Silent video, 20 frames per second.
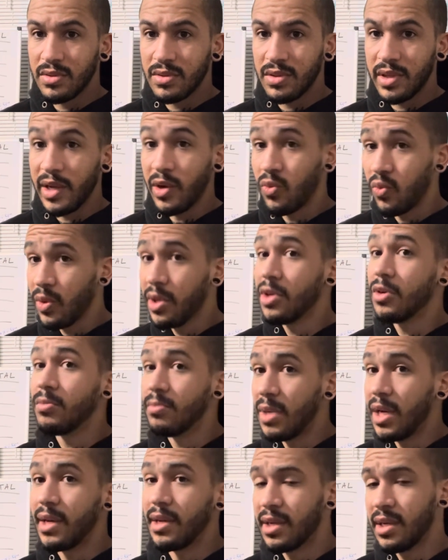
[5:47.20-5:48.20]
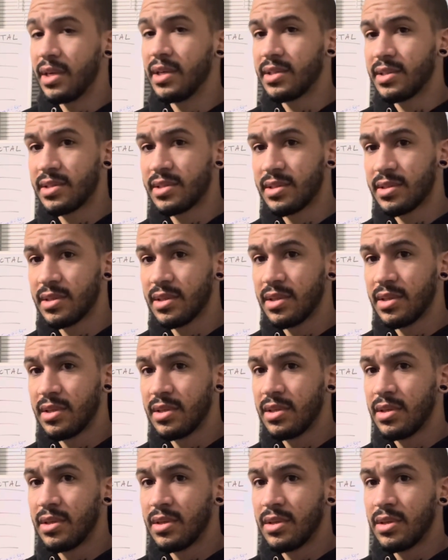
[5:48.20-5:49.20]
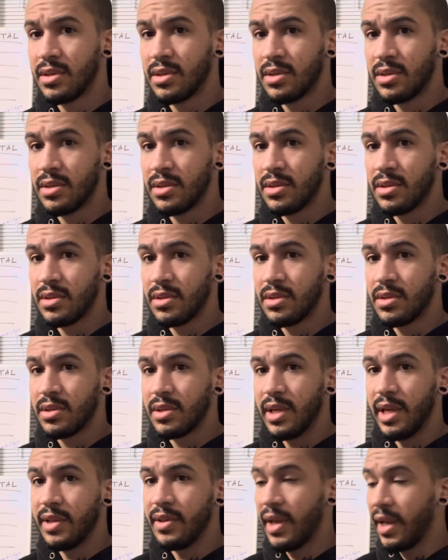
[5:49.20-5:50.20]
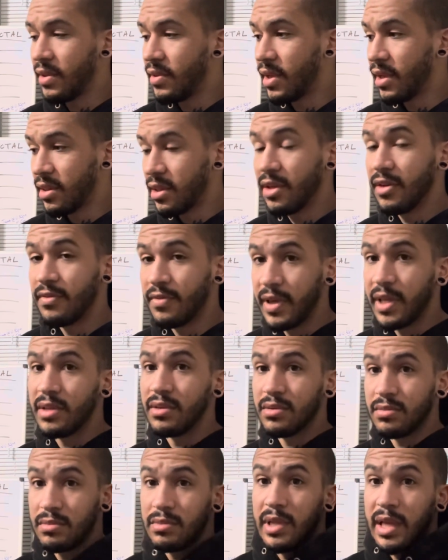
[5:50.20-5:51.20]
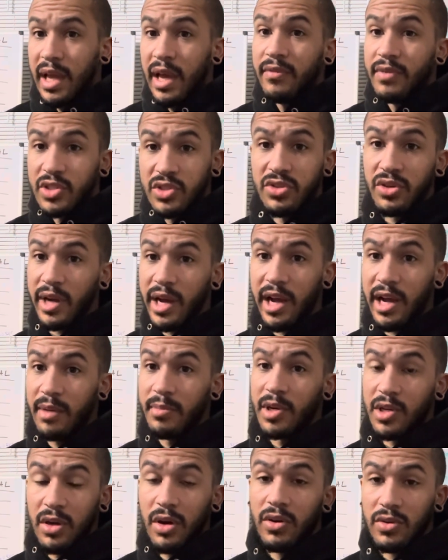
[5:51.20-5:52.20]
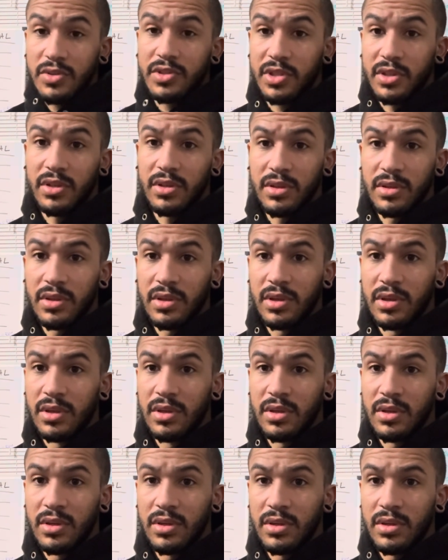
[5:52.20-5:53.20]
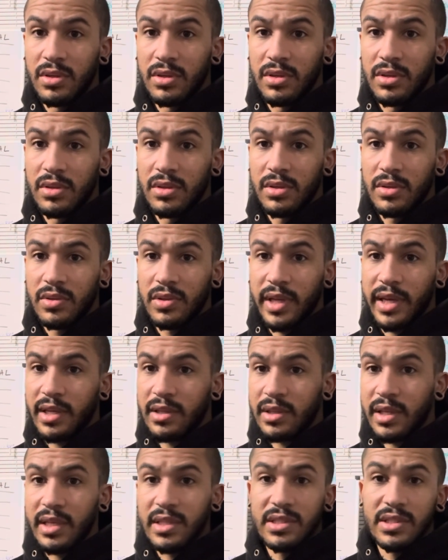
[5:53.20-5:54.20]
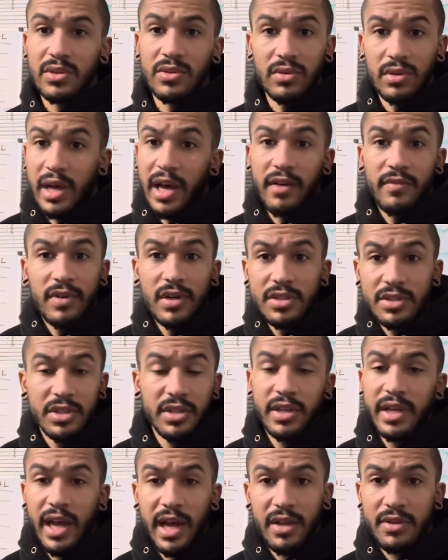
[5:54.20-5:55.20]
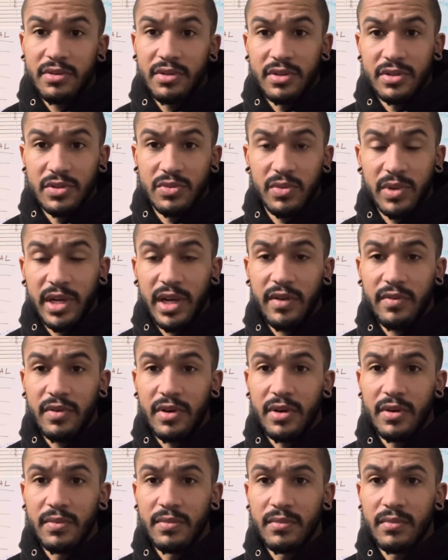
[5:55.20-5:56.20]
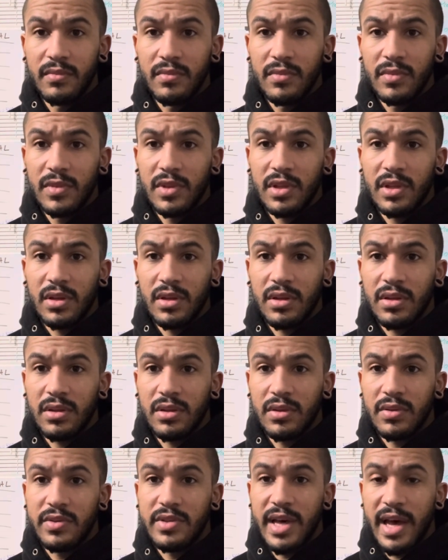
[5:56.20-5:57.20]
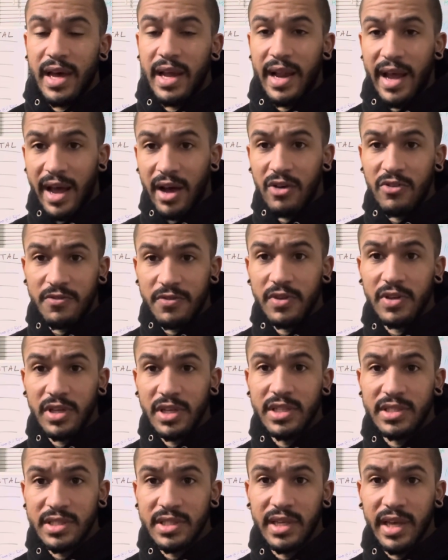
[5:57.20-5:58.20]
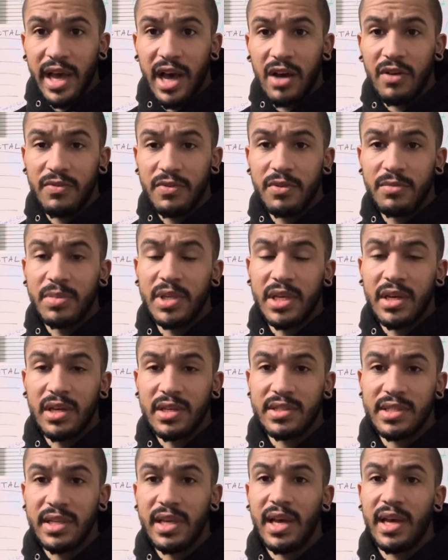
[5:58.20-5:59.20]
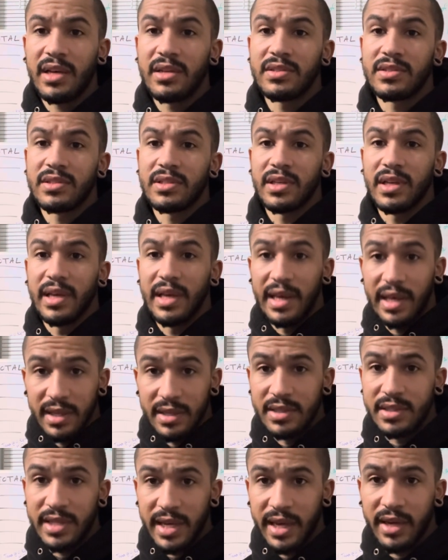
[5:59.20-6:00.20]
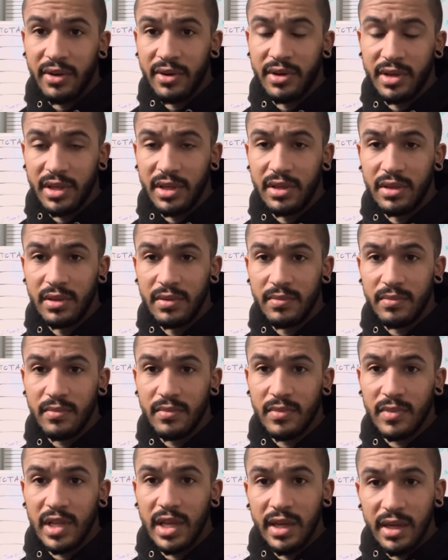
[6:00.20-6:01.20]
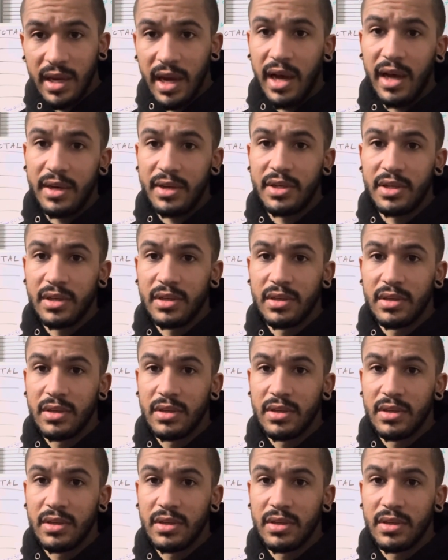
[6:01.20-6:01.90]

like real mud huts. And they live in, they have a tribe, a culture. Like they still have hunter-gatherers, whatever. That alpha is the alpha because he has integrity and honor.